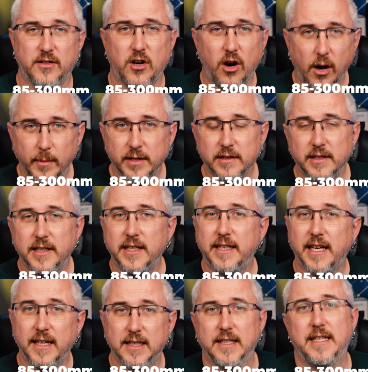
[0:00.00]
commonly
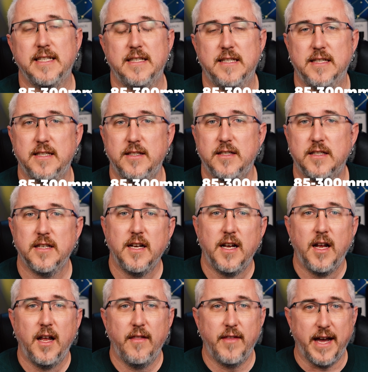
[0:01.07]
kit lenses
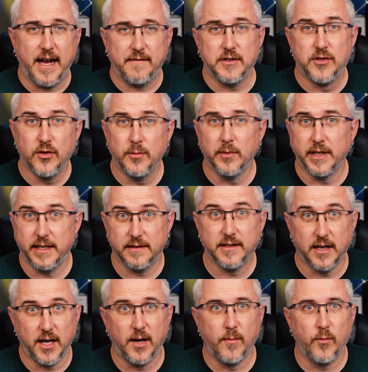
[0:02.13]
that have a zoom lens
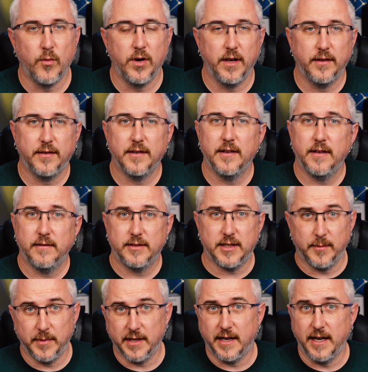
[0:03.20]
come with
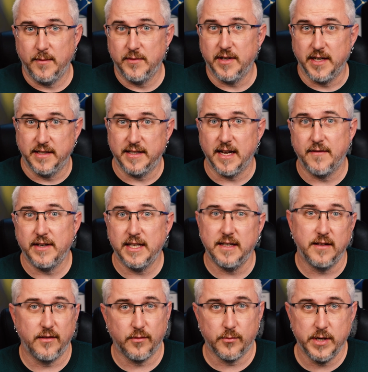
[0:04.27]
sometimes a 70
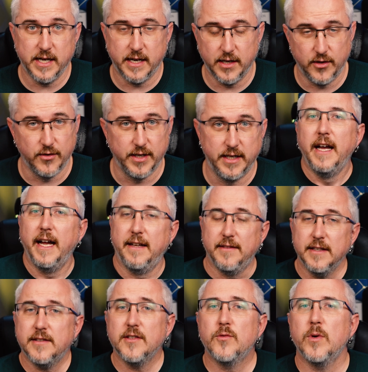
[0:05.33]
to 300. And
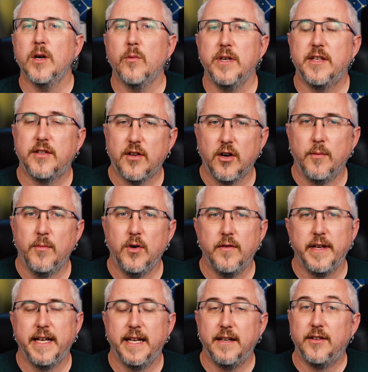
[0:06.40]
this is where we start
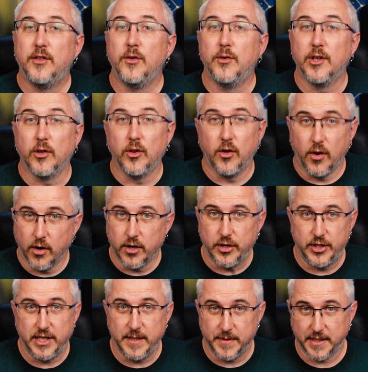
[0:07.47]
moving into the large
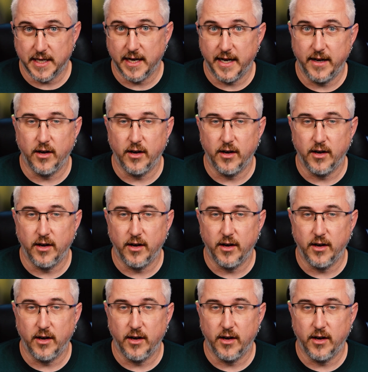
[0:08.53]
deep sky